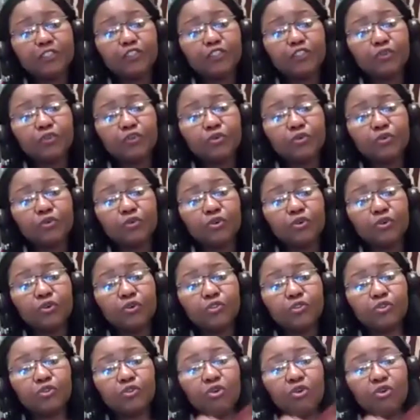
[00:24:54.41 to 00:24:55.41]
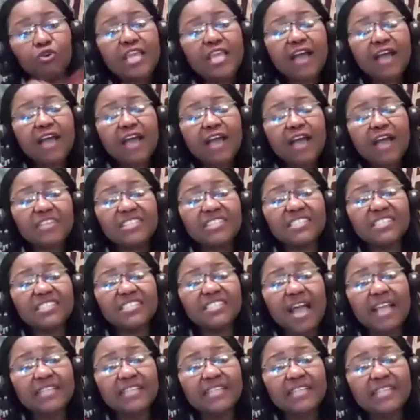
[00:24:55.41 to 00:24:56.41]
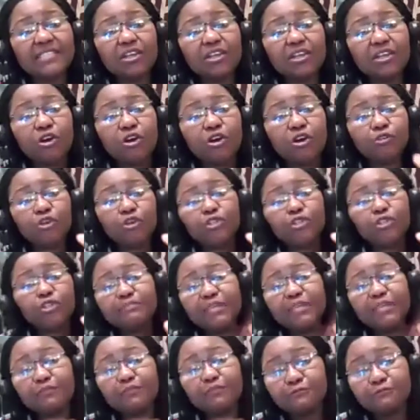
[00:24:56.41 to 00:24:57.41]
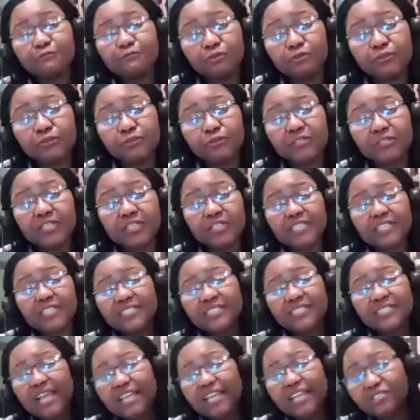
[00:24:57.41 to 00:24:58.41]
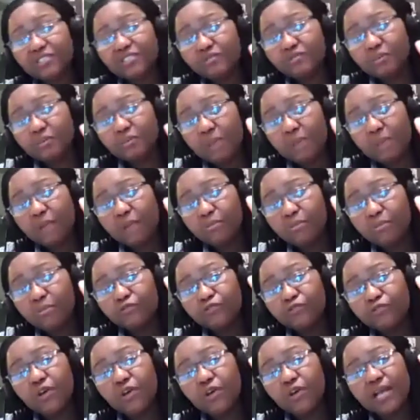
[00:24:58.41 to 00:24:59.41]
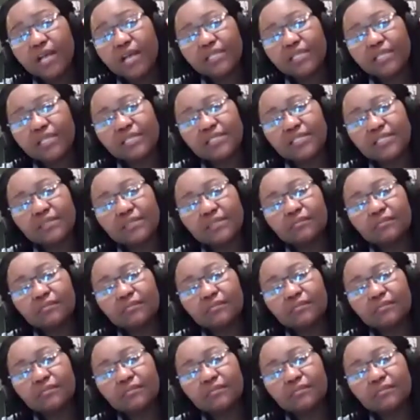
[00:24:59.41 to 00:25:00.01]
you only have a slice of those big fruits, the size of the palm of your hand.